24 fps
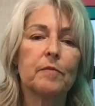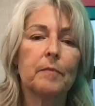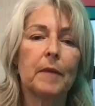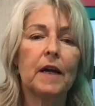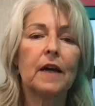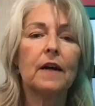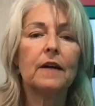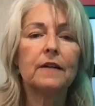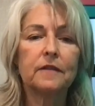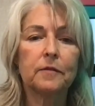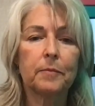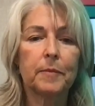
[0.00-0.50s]
my
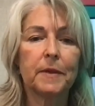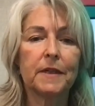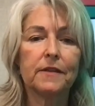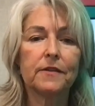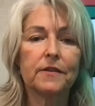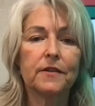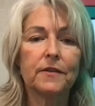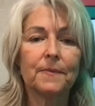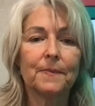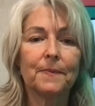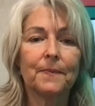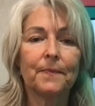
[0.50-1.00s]
husband,
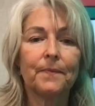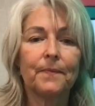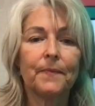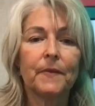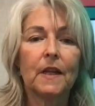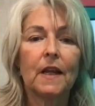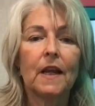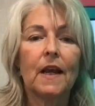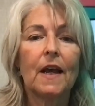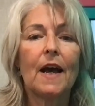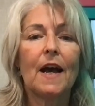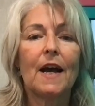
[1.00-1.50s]

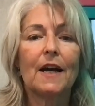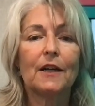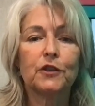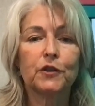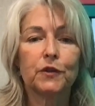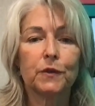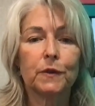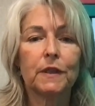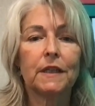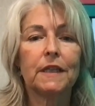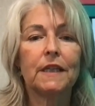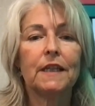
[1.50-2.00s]

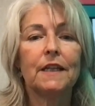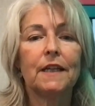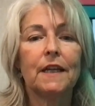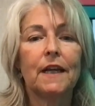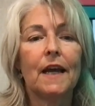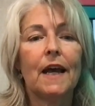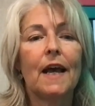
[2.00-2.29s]
actually.